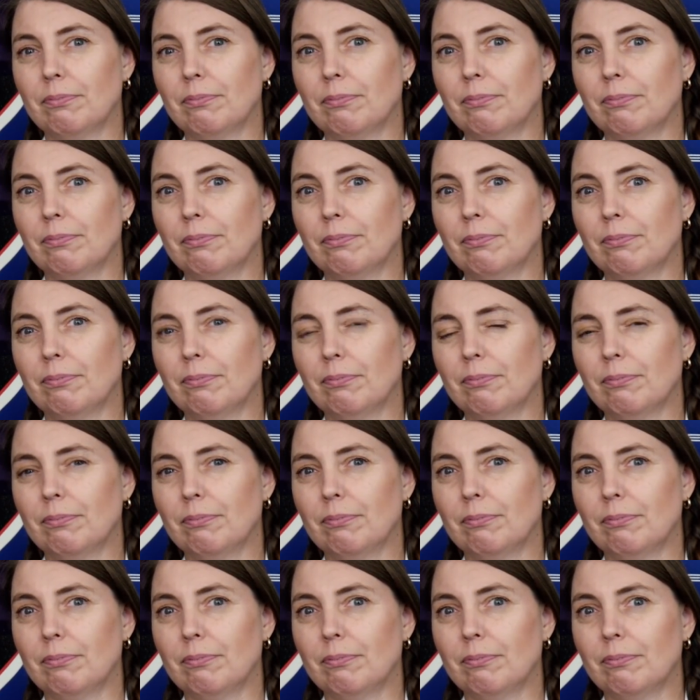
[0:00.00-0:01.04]

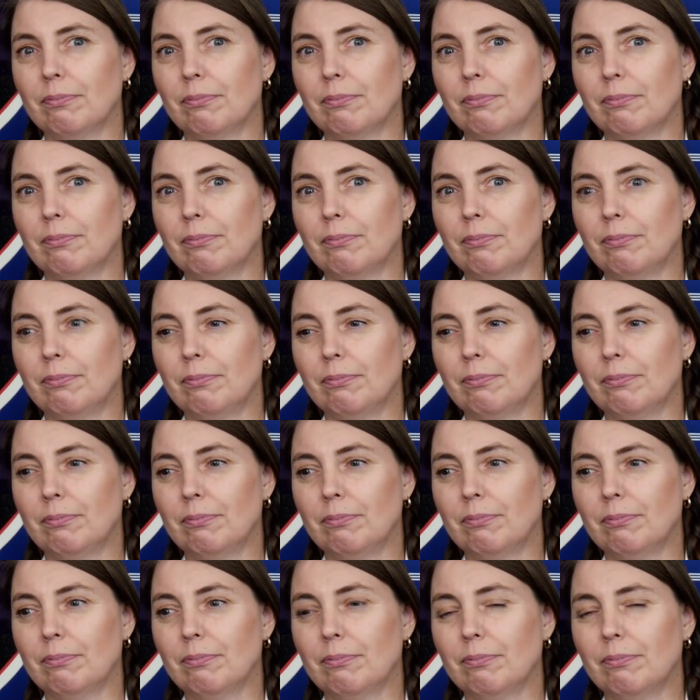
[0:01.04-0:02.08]

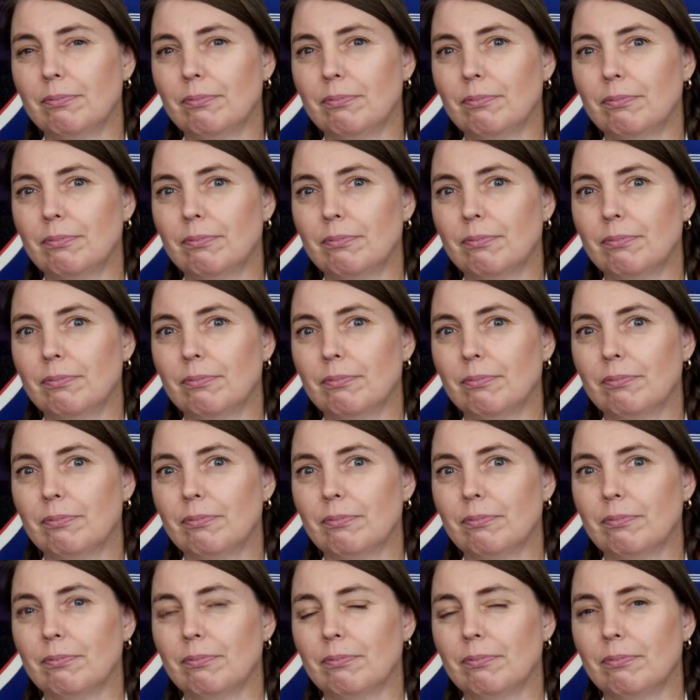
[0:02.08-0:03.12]

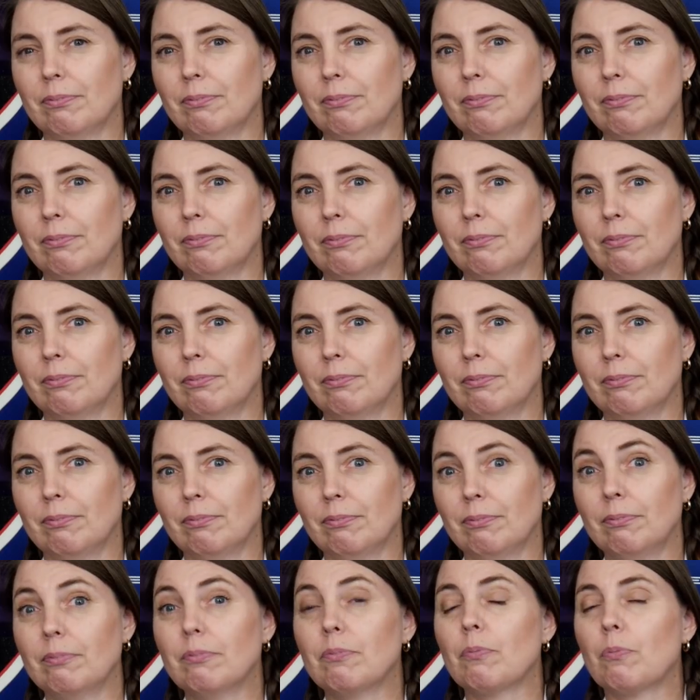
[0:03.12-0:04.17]

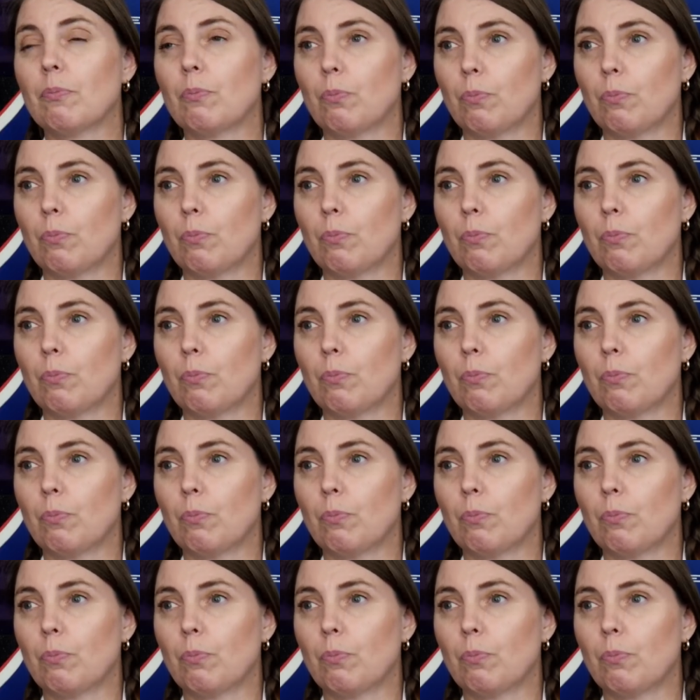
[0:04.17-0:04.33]
This person isn't speaking.